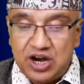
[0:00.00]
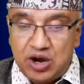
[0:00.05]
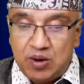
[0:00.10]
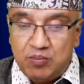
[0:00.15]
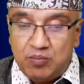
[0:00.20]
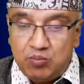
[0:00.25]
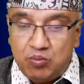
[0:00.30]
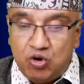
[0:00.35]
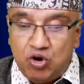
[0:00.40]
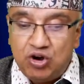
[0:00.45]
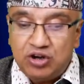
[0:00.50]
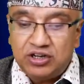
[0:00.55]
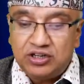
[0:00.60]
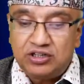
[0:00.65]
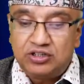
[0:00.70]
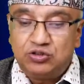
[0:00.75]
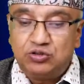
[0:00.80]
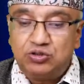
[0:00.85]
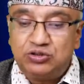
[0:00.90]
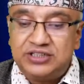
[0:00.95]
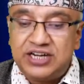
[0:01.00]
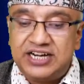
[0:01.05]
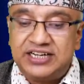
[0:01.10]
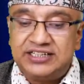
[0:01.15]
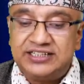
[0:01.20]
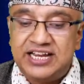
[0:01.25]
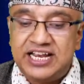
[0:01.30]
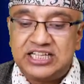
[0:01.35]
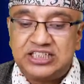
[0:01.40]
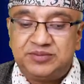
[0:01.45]
more rooted
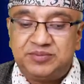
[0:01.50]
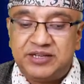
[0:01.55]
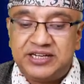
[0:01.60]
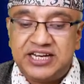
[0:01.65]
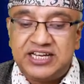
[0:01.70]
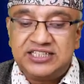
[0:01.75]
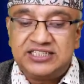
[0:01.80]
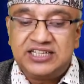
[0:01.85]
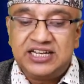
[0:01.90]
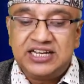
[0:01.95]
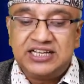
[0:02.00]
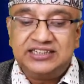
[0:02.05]
in experience